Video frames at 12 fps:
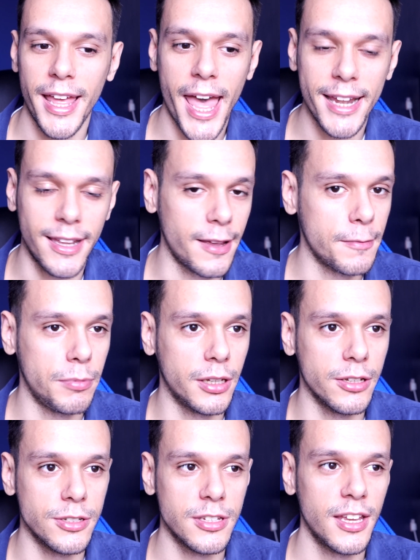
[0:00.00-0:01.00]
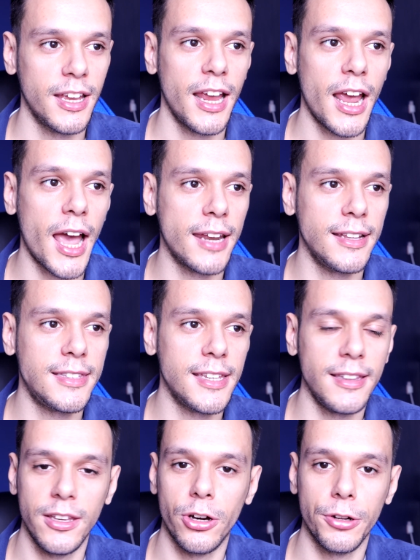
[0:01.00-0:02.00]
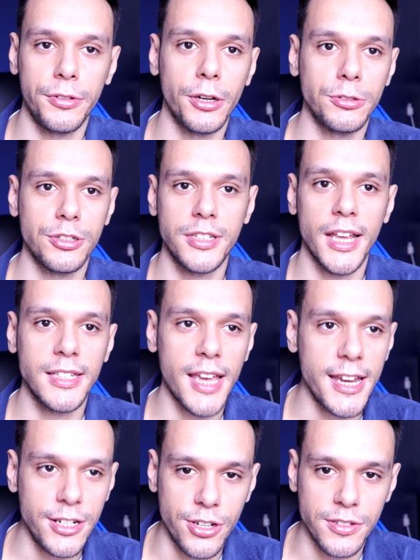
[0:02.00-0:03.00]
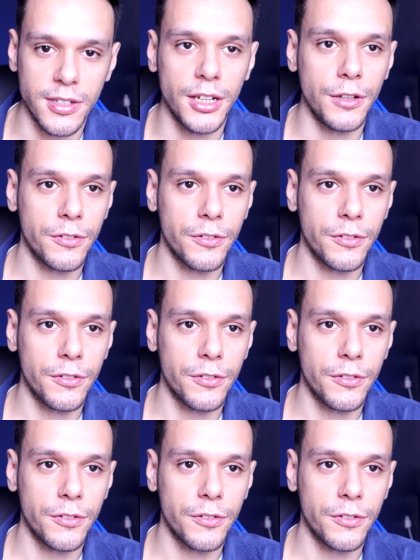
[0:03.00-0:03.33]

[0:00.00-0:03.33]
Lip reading: edit because editing the audio just takes ages, and then